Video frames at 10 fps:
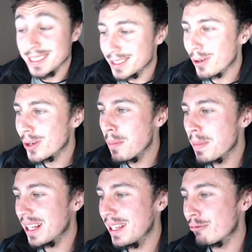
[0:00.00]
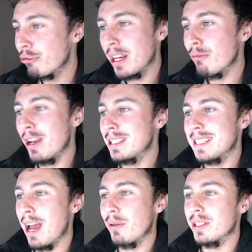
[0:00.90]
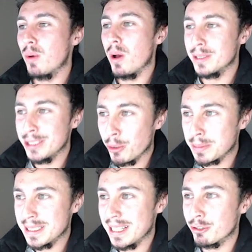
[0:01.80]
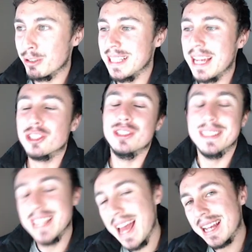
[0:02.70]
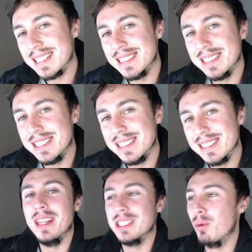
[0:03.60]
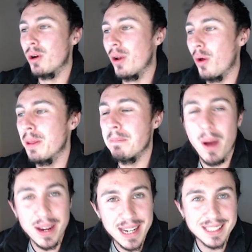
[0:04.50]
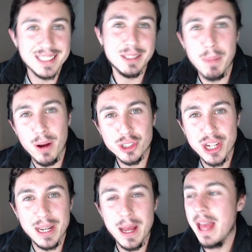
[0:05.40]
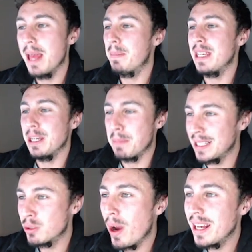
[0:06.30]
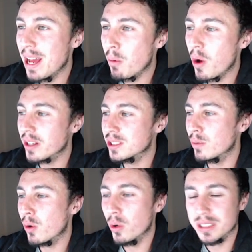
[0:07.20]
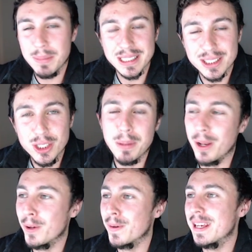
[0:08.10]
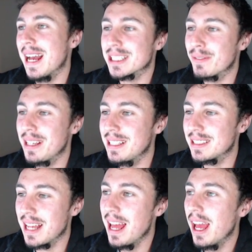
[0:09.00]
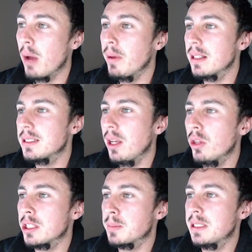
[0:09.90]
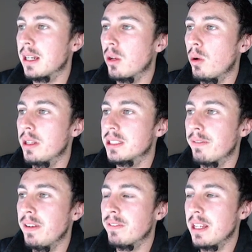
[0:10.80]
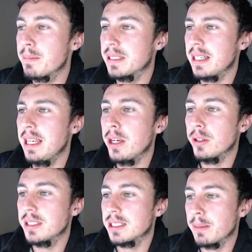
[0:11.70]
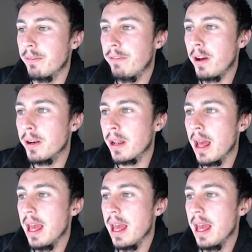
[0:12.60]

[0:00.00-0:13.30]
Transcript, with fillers: Tokenomically, really, really sound as well. zero percent transaction tax. You can buy this one on the Binance Smart Chain B E P twenty network. So of course it means super low gas fees. And we can see on this particular one, there's a fifteen percent ecosystem fund.